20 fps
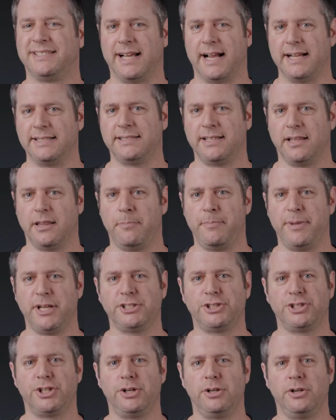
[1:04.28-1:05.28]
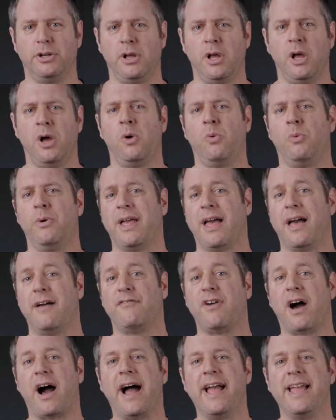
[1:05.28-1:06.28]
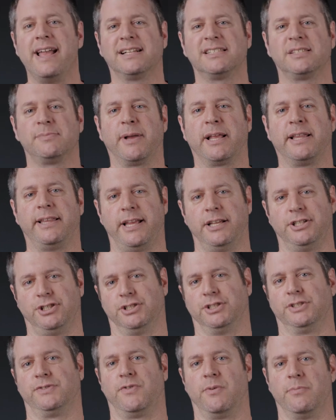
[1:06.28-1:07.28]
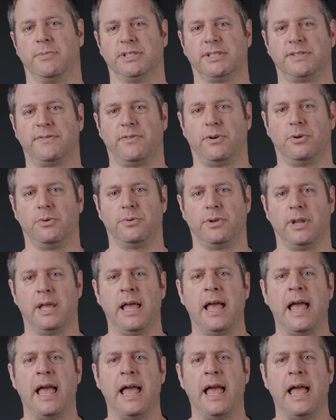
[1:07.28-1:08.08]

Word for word: Zeiss in the picture, we have high expectations from this phone,